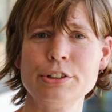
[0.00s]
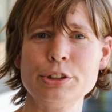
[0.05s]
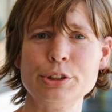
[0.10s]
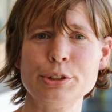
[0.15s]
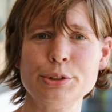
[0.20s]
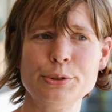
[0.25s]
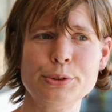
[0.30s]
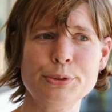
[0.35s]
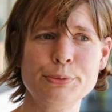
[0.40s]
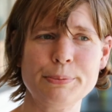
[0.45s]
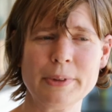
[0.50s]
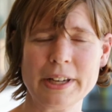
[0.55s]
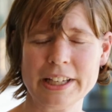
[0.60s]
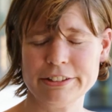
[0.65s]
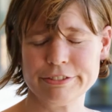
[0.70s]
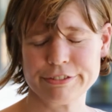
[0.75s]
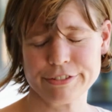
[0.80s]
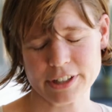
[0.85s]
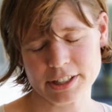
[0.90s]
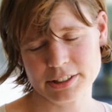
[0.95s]
to
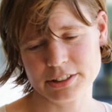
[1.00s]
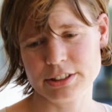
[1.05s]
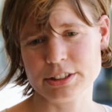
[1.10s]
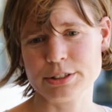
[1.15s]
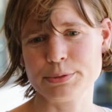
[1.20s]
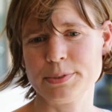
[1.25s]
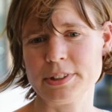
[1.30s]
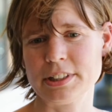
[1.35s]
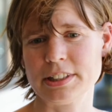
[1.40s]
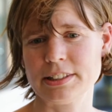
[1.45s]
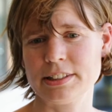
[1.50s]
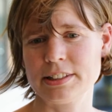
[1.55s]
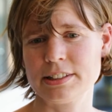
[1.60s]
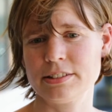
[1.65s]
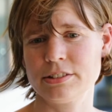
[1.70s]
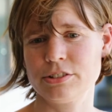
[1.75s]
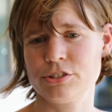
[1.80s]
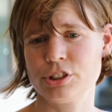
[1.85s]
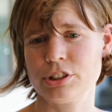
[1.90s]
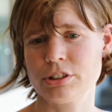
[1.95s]
make friends with
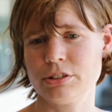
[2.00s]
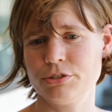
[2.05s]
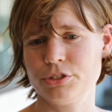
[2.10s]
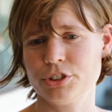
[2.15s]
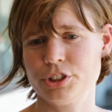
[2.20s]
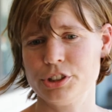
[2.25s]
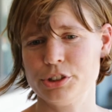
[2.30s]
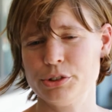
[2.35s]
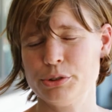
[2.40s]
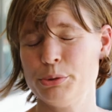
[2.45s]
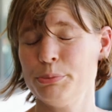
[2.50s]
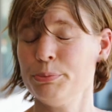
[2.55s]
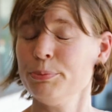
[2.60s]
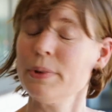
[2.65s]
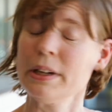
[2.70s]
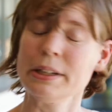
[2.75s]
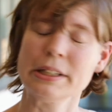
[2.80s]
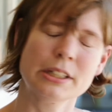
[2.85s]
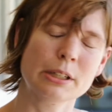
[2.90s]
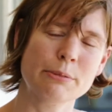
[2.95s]
children who
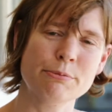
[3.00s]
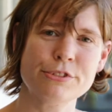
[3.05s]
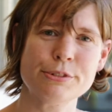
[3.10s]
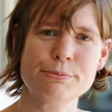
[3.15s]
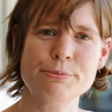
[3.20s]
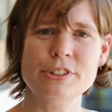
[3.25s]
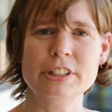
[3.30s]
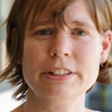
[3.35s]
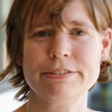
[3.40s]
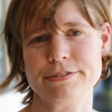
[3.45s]
might come from